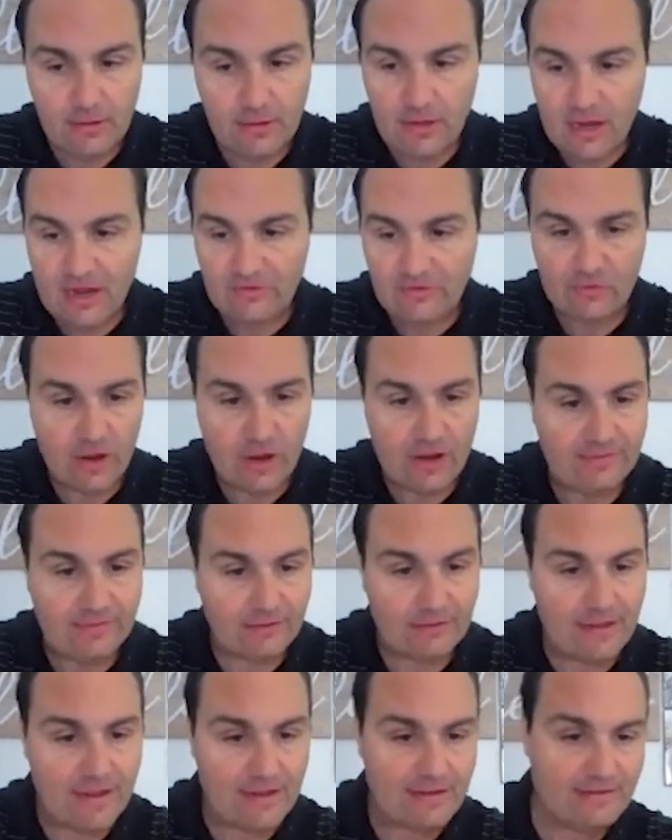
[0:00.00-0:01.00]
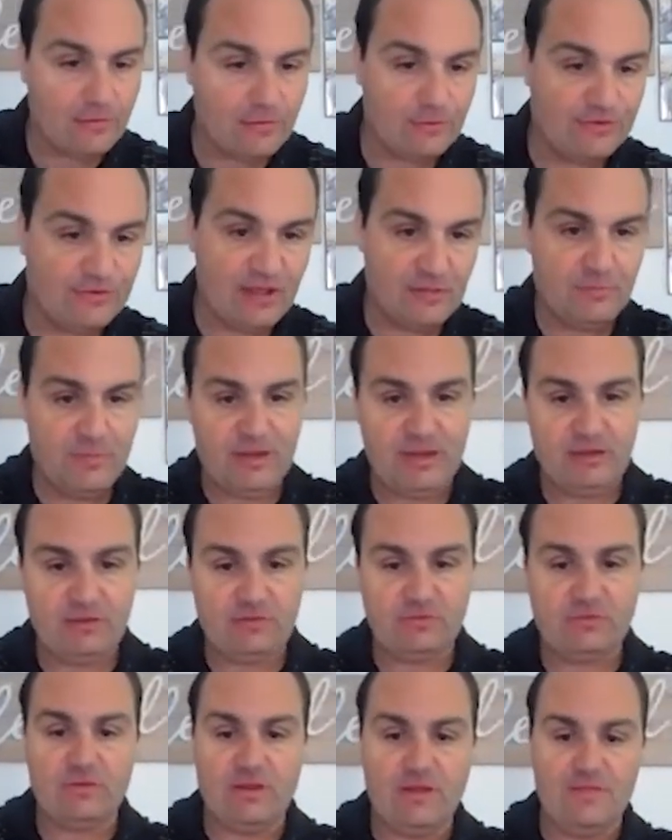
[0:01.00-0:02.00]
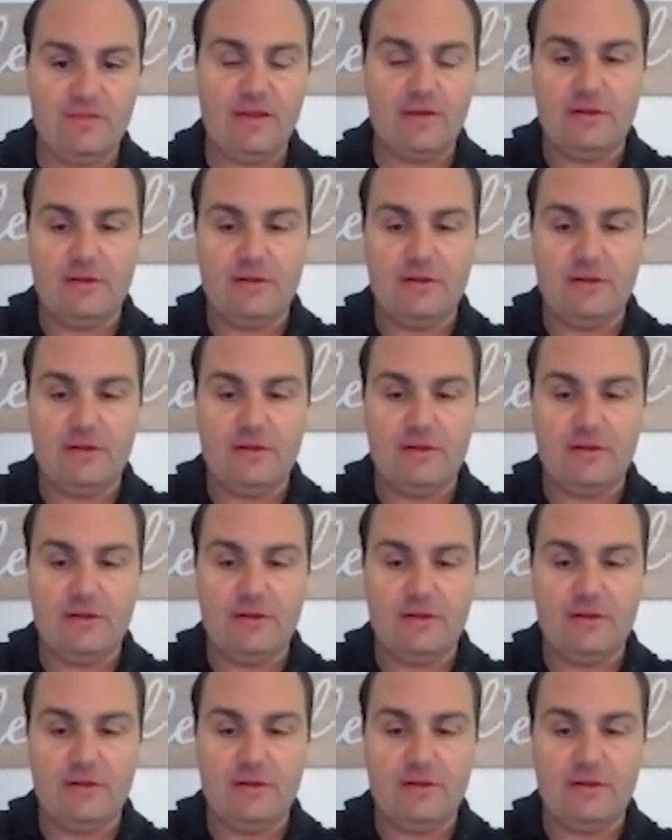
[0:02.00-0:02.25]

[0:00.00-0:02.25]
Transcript: And so I do it 10 minutes, and there